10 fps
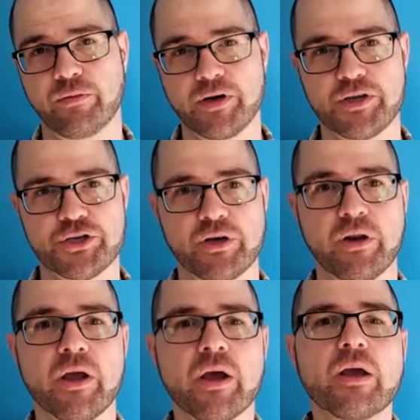for
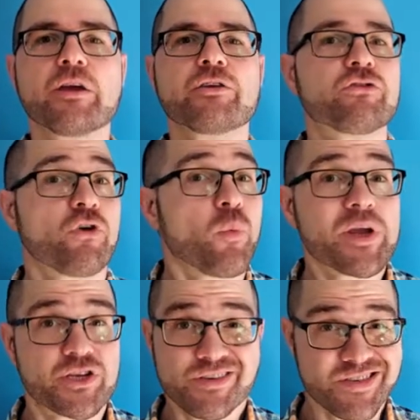addition. So
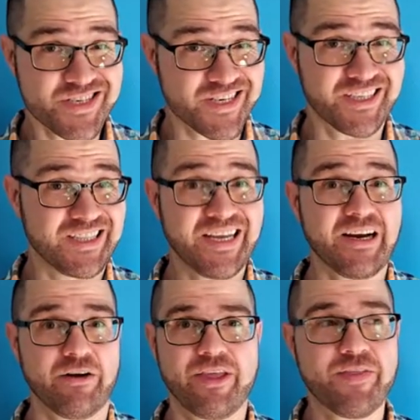we just
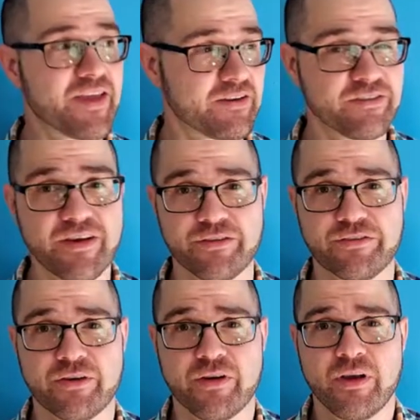declare that they
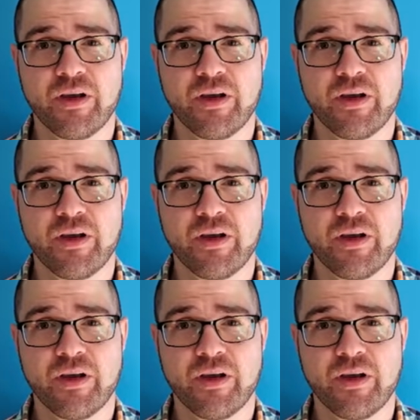exist.